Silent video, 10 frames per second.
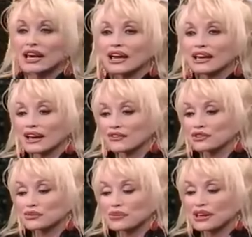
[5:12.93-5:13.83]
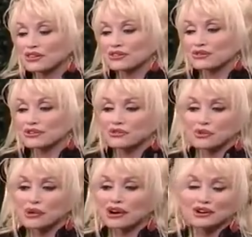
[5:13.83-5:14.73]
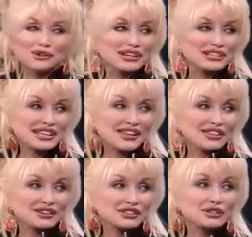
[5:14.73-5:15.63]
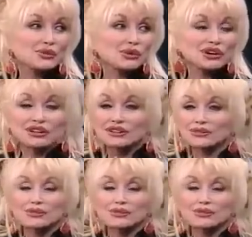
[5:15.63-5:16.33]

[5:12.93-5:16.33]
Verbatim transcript: And after about three or four margaritas, I thought, you know what?